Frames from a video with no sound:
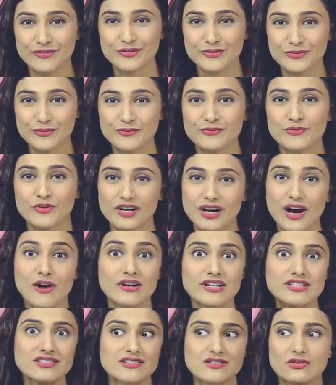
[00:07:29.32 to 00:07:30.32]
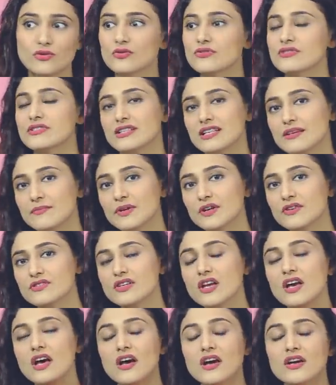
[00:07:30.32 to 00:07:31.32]
for, to work out and just go to sleep
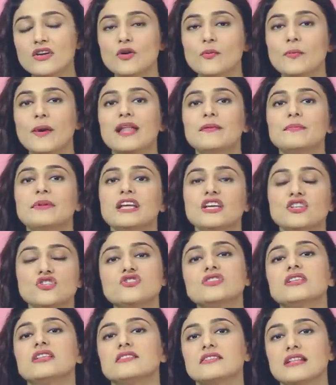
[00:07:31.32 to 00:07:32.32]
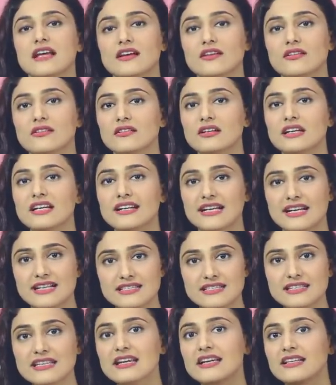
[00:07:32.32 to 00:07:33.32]
because your palpitation is like really
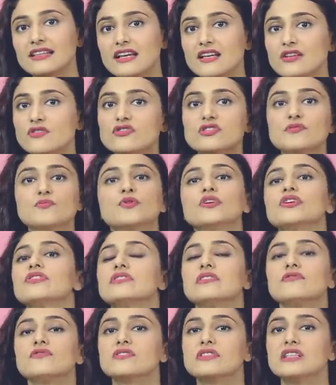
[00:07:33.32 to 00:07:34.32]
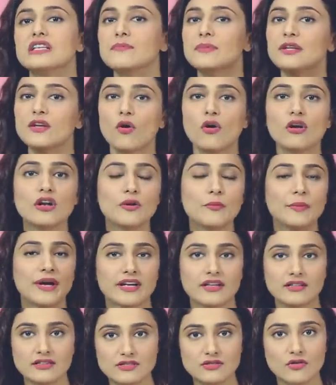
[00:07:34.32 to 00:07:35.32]
racing and then you just put yourself to sleep and all your
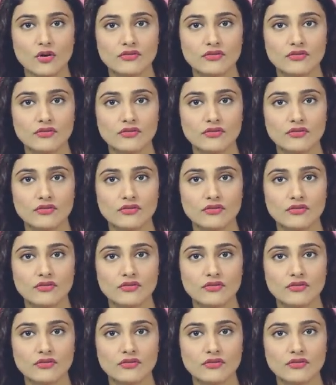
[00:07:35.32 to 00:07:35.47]
mehnat is